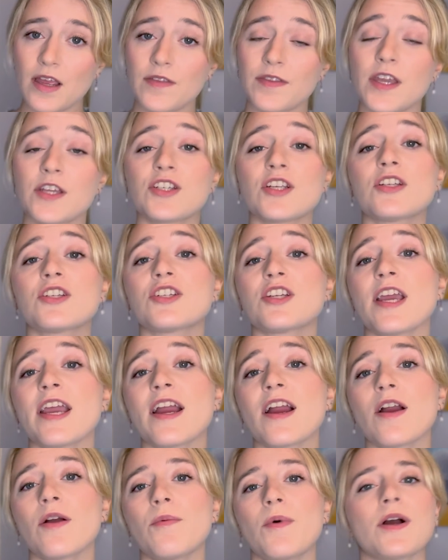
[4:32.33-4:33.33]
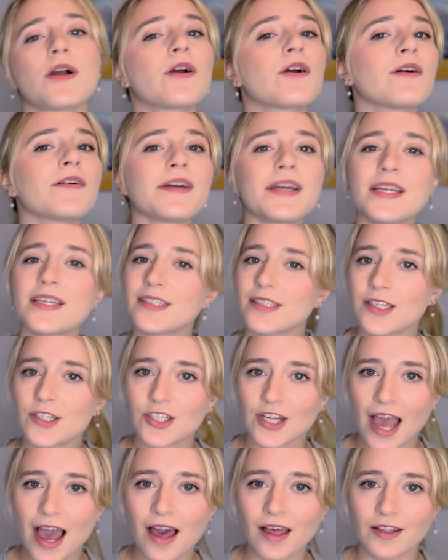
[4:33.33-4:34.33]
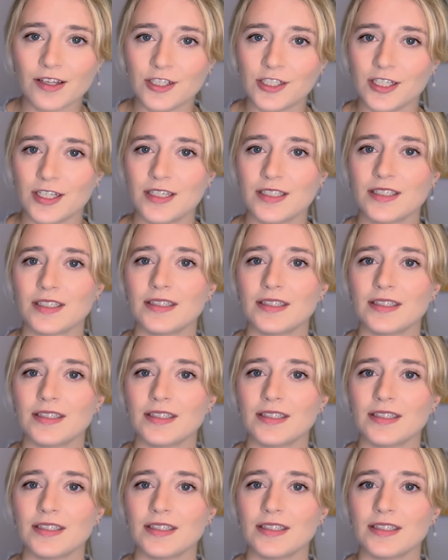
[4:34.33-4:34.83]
they should share what crazy challenges